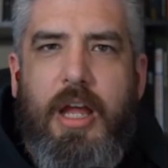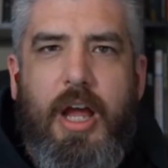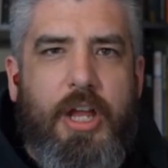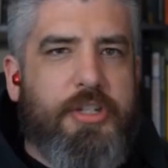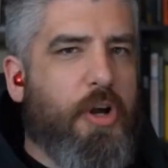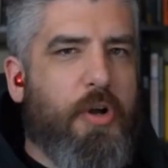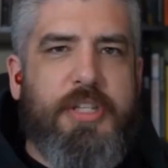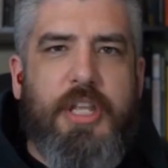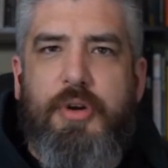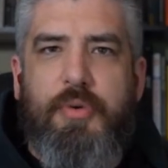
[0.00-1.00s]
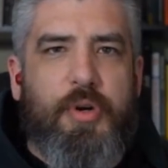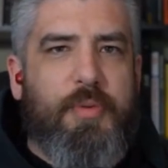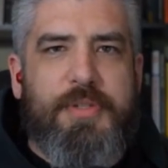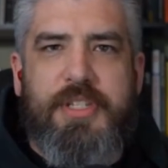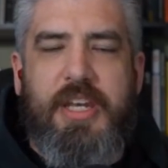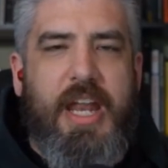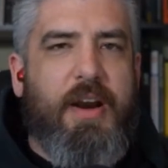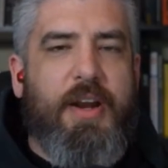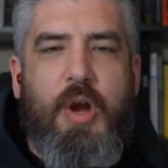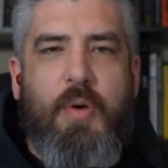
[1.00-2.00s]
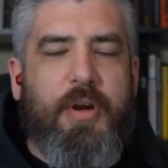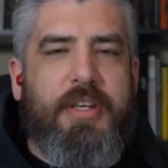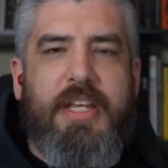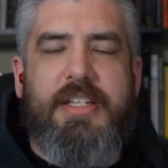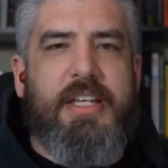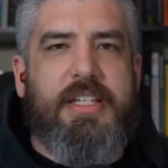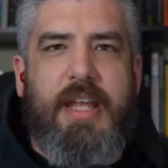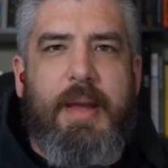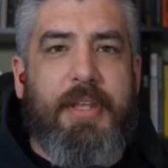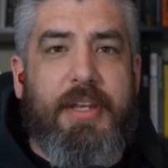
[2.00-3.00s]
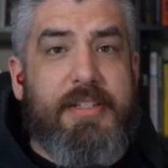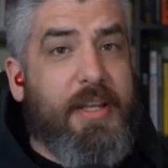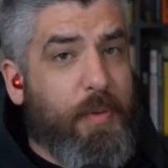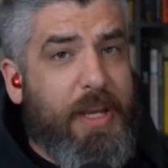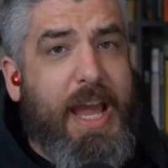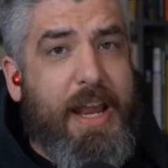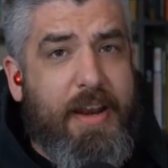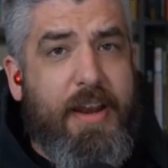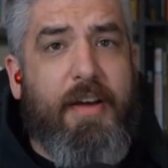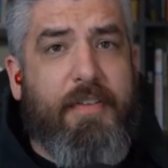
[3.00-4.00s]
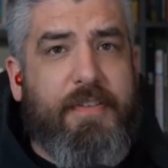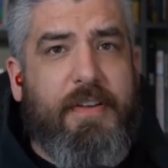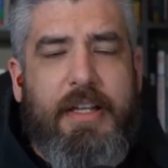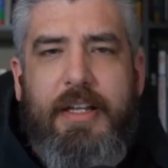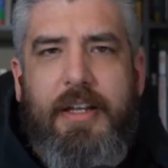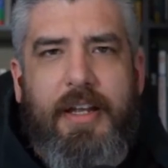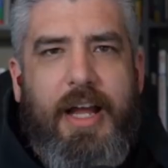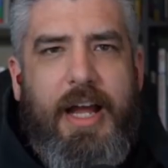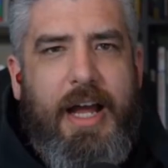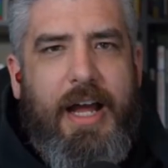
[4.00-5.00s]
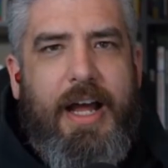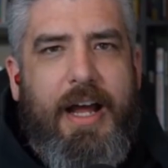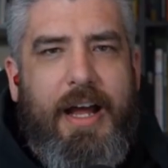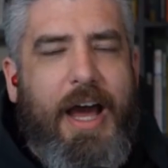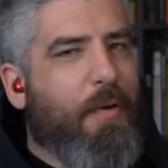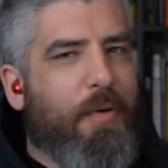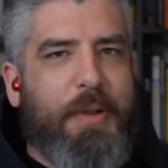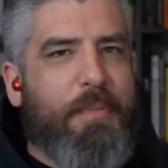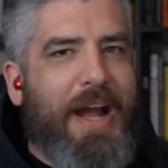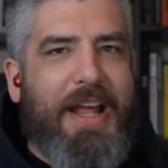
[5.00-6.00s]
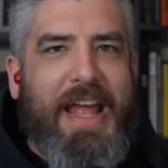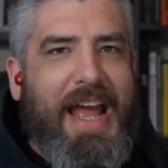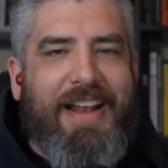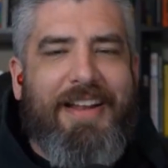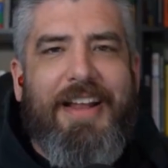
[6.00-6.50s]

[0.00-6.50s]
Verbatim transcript: adult in the room scenario where Disney stepped in and said, We had enough. Uh, I don't really buy that.